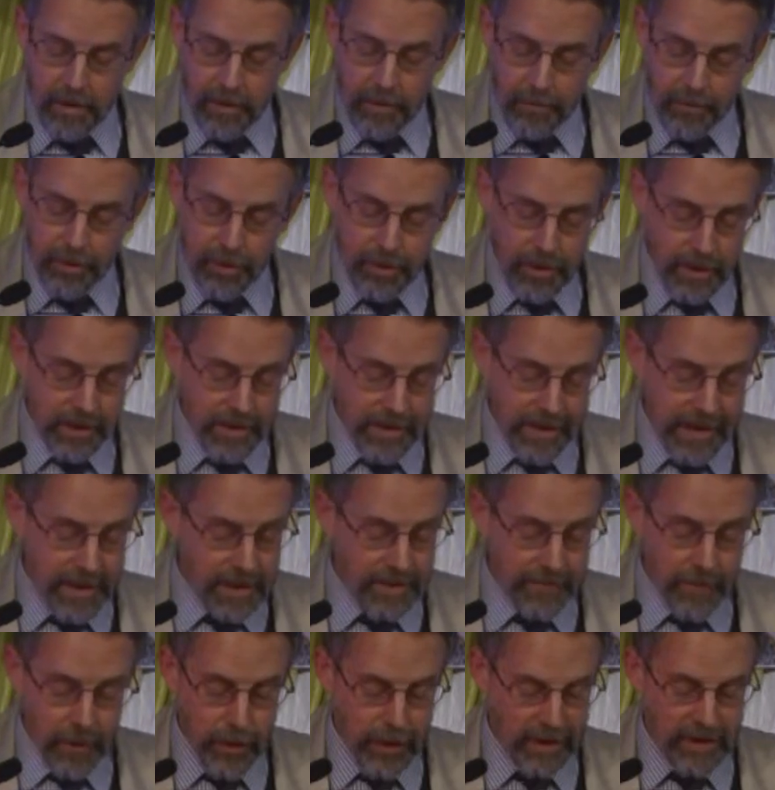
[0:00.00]
the book
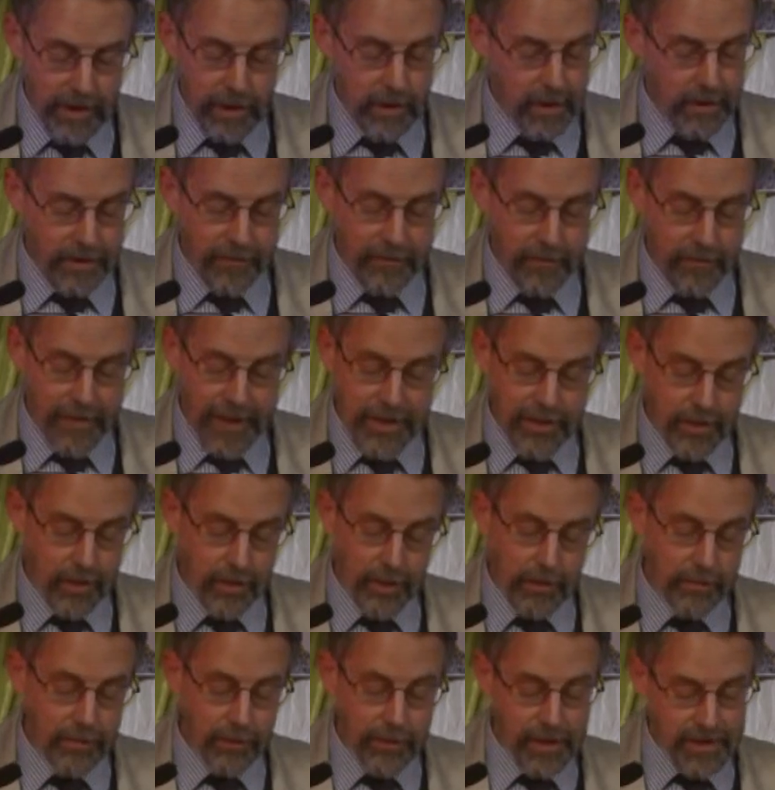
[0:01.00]
contains very little information
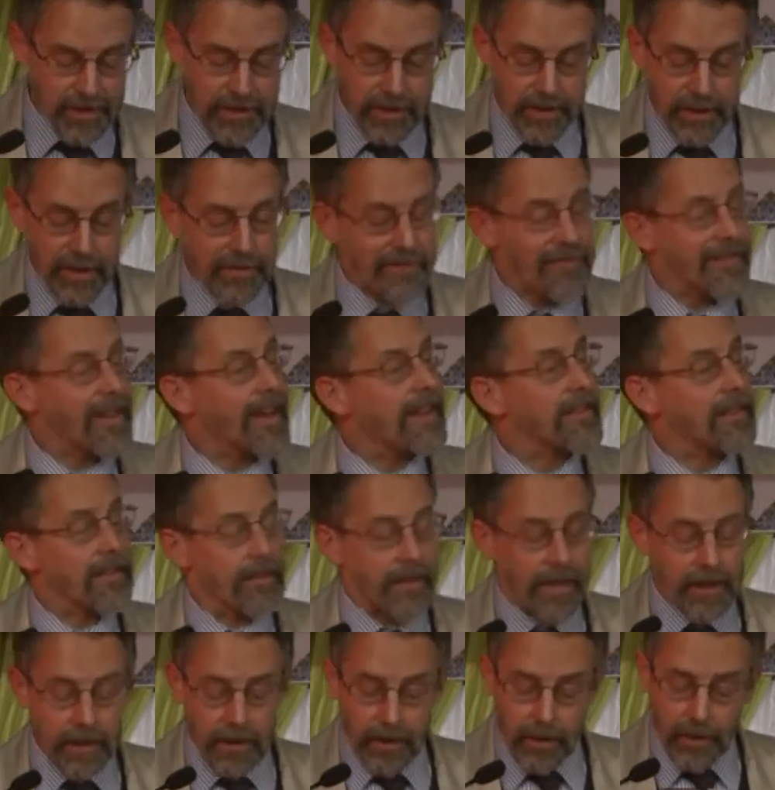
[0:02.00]
on the Buyids and their
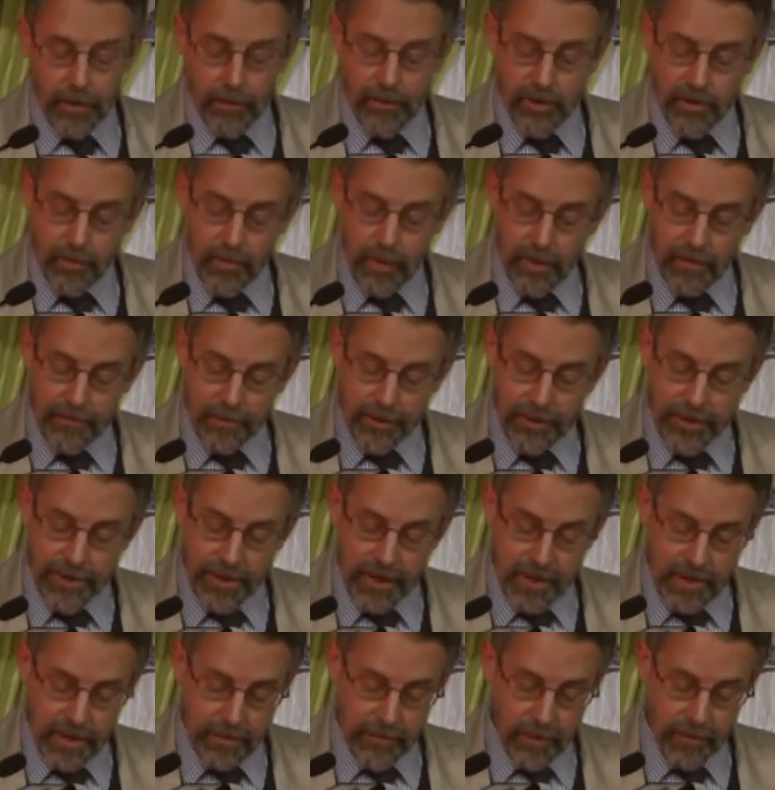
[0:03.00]
faith, let alone 12
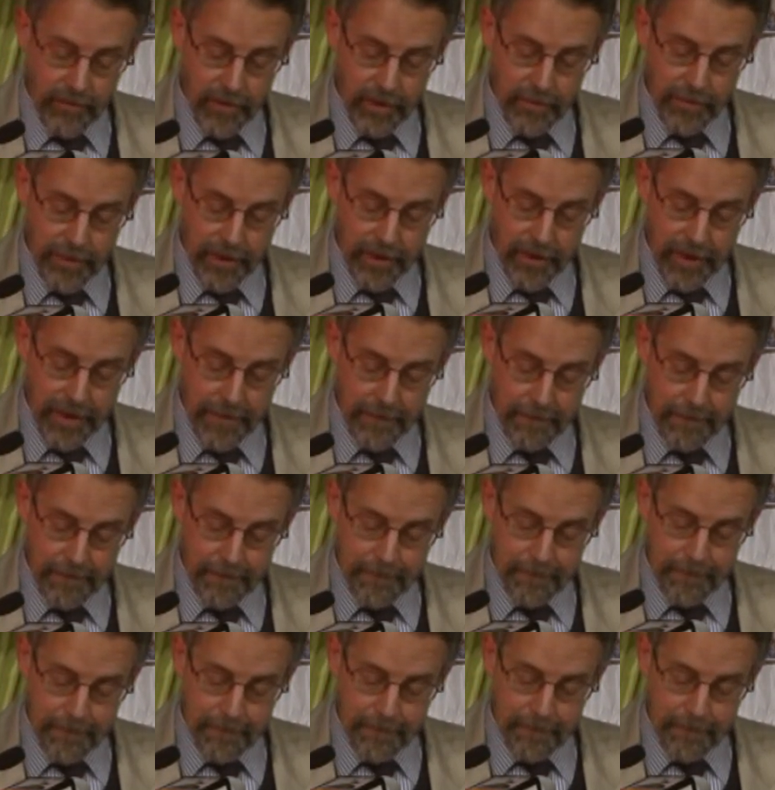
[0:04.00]
Rashidism over the period.